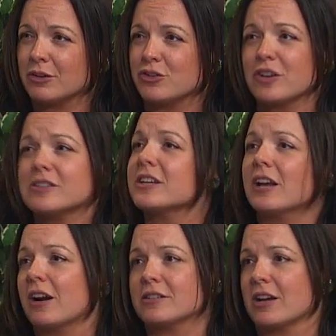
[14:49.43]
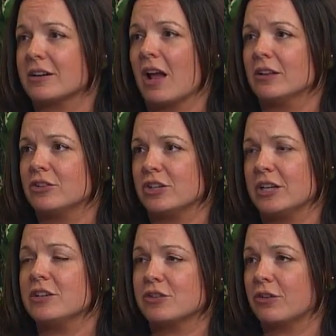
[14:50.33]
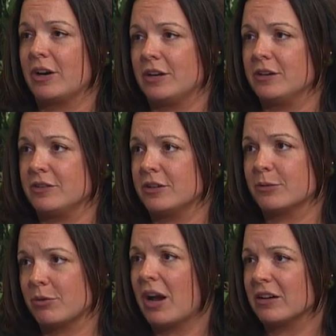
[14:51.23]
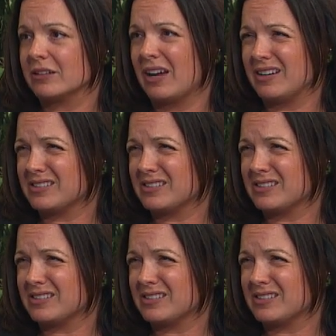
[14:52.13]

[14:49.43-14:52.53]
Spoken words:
just to get our technology integrated into your product line.